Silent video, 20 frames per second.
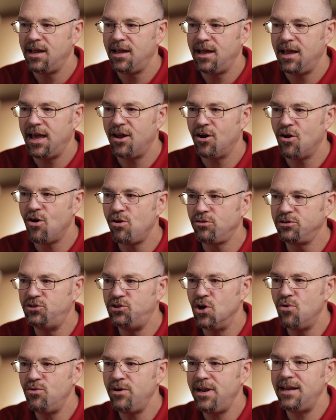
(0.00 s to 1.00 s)
had all
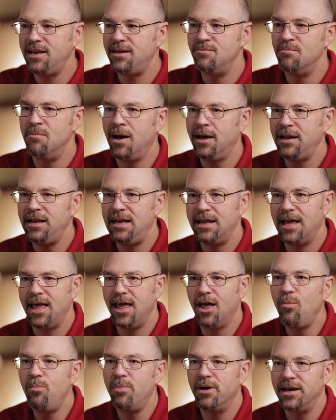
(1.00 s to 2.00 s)
donated money to
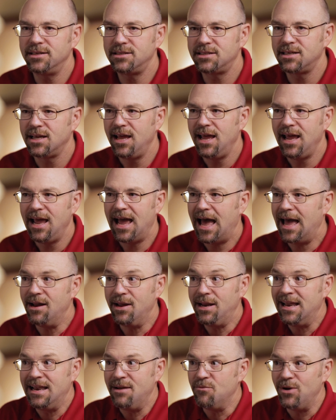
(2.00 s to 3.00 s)
help us. We
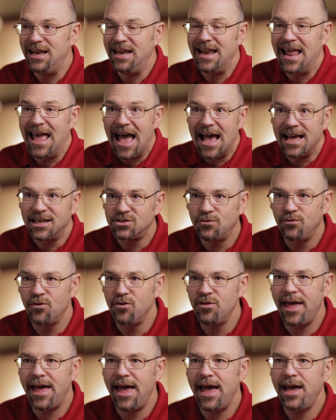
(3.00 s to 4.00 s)
didn't ask for
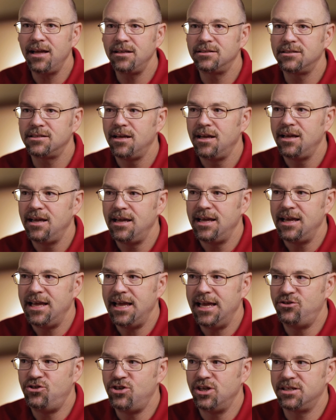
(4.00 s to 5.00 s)
that.
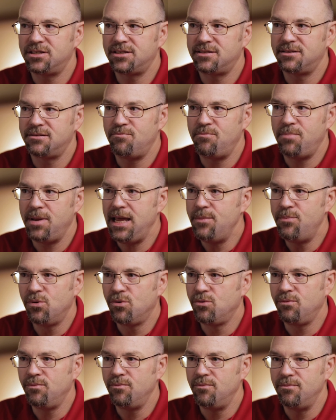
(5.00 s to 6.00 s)
It just,
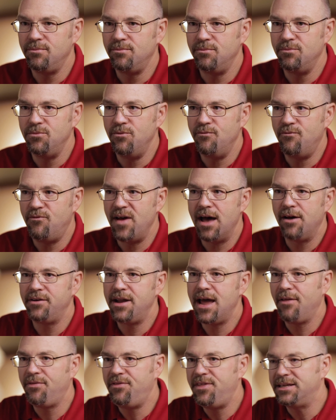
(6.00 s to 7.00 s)
people found
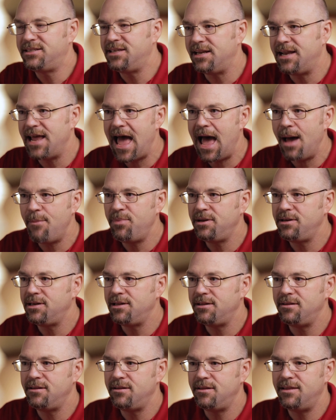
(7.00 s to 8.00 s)
out this had happened
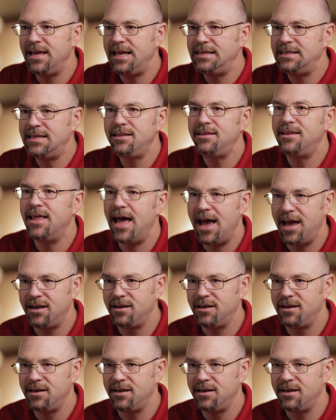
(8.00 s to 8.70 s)
and they did that.